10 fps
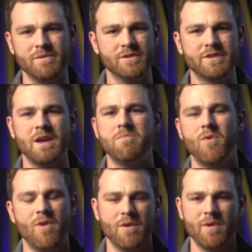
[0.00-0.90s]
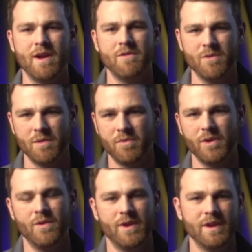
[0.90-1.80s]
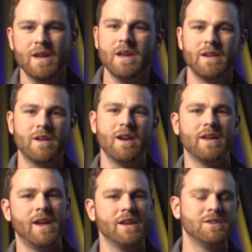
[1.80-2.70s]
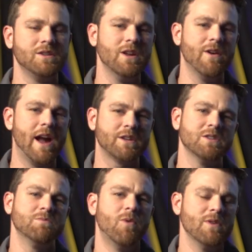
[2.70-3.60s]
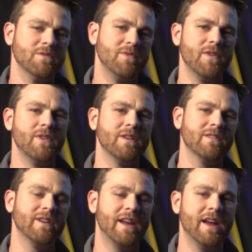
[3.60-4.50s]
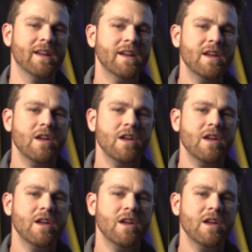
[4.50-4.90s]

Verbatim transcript: your skateboard or whatever you want to put it on to kind of catch you know action sports and fun things like that.